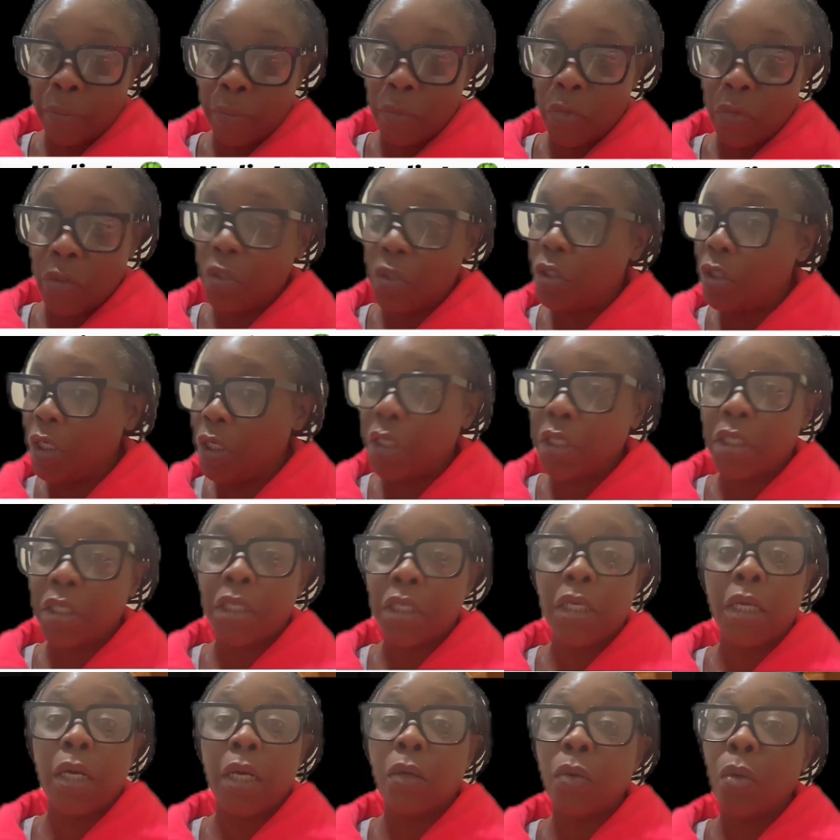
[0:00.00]
You should have
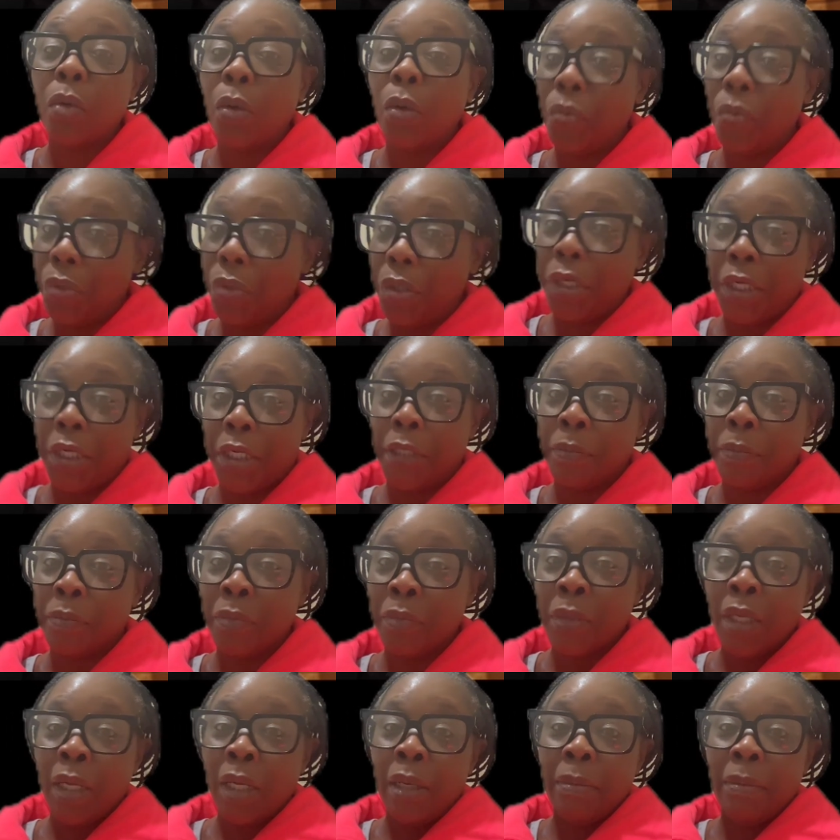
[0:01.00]
stuck with Woody,
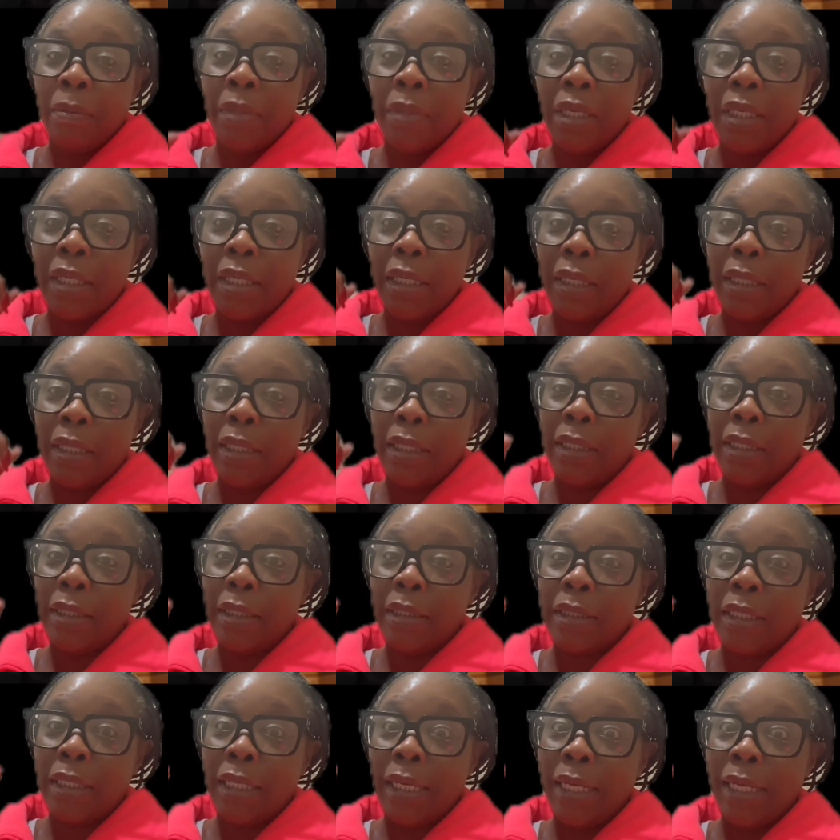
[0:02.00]

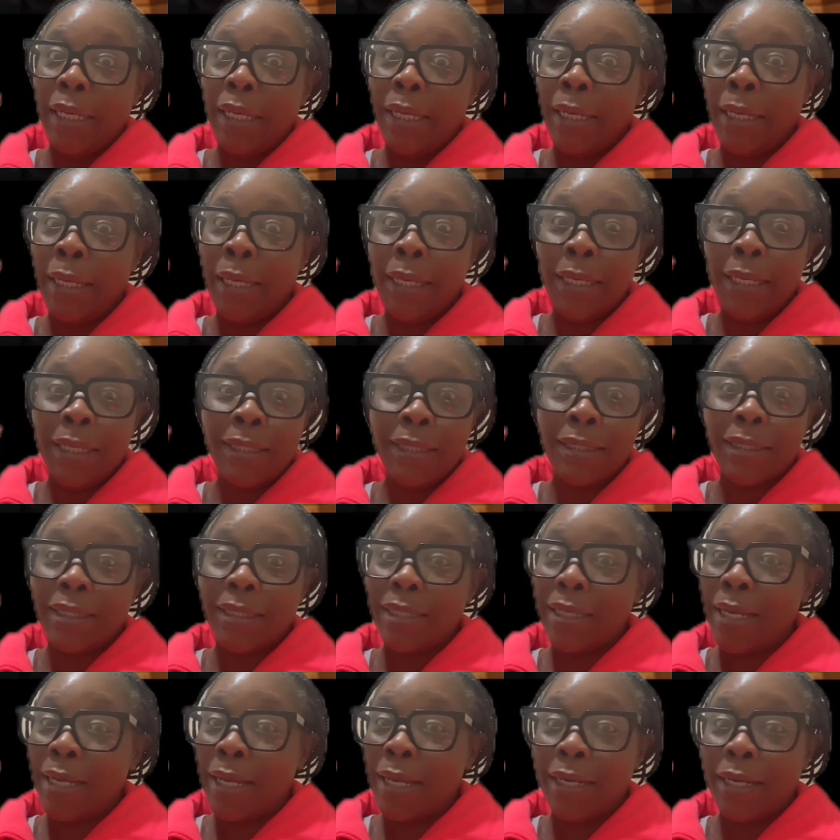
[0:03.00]
because he's
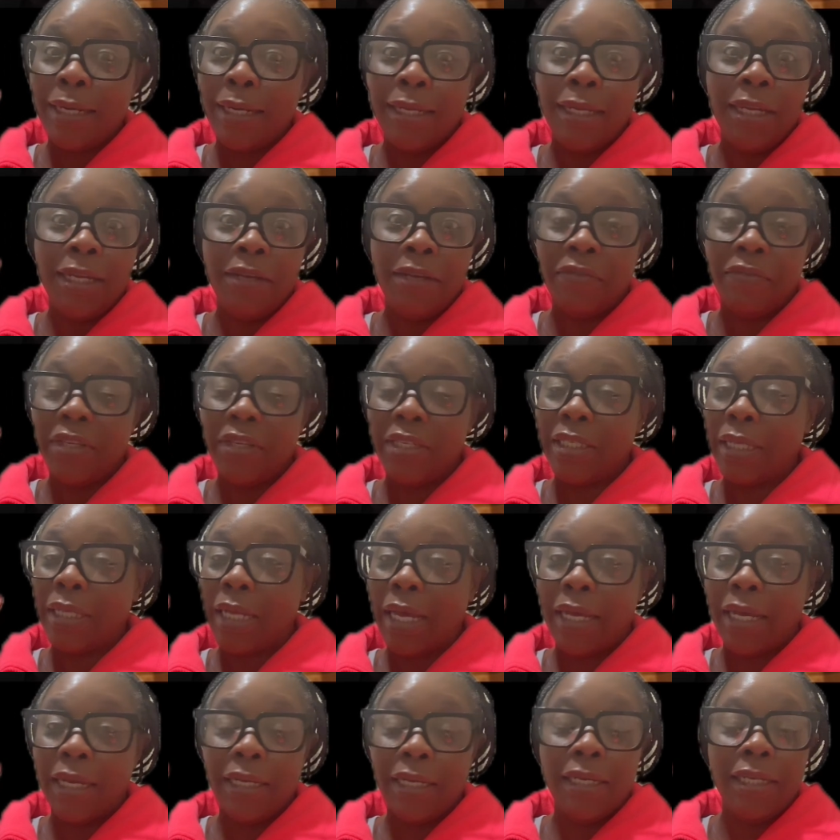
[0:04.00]
not leaving
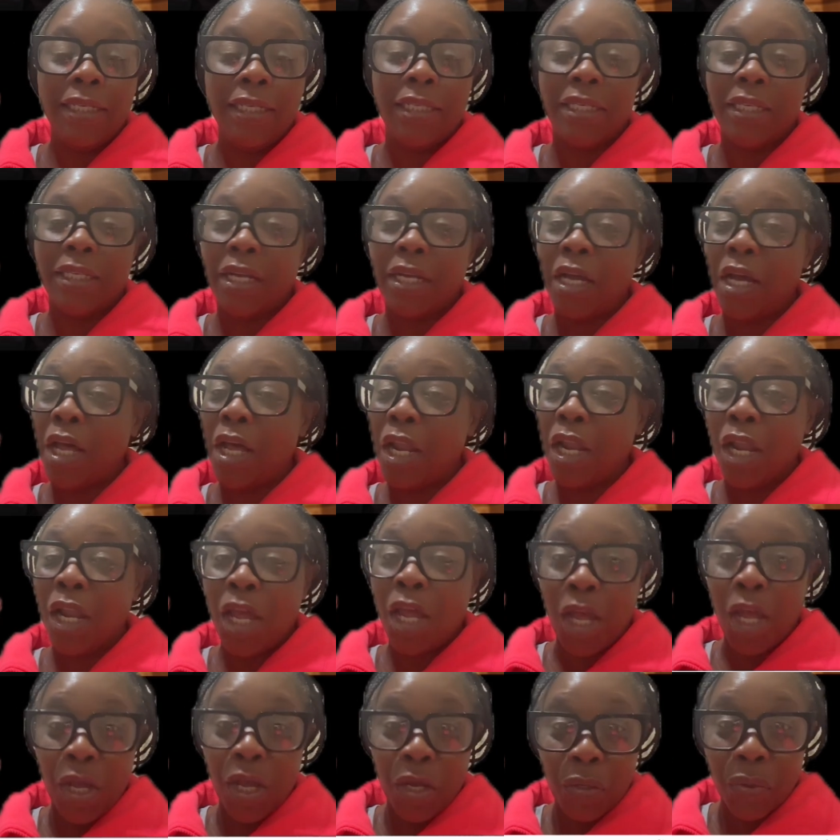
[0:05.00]
Taisha
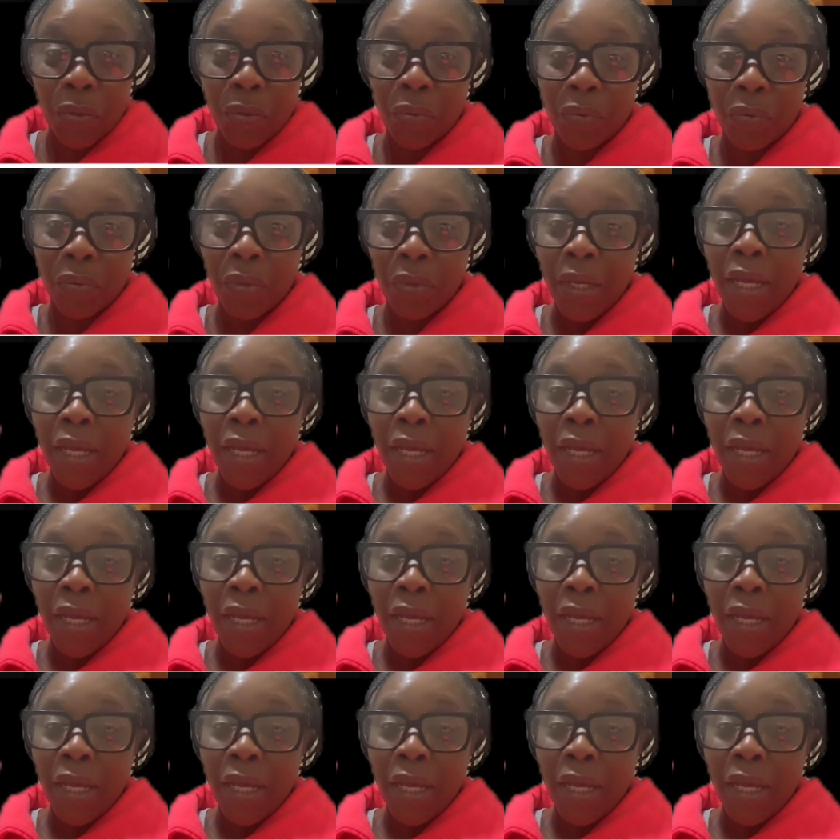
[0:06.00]
alone.